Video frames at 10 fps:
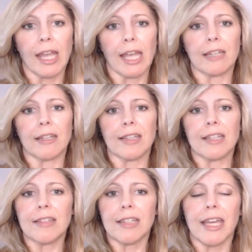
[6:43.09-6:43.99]
and it
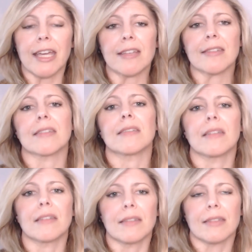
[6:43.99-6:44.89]
indicates
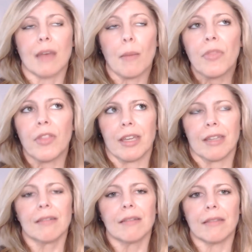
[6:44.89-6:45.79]

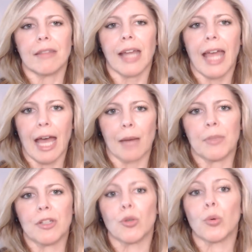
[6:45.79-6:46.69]
something that
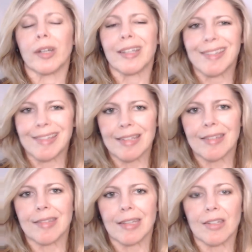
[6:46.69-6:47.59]
happened or
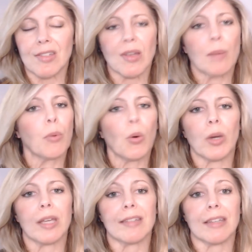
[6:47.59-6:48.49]
existed at some
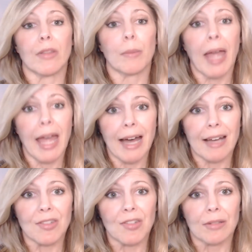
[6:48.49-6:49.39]
point in the
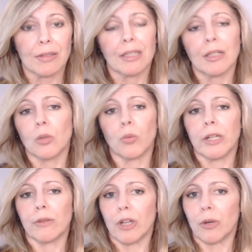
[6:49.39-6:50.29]
past.
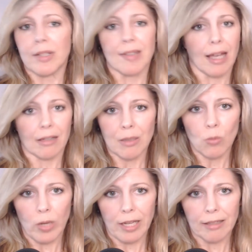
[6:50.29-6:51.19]
We don't know
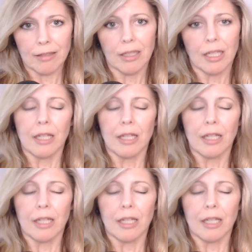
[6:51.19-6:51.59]
exactly when.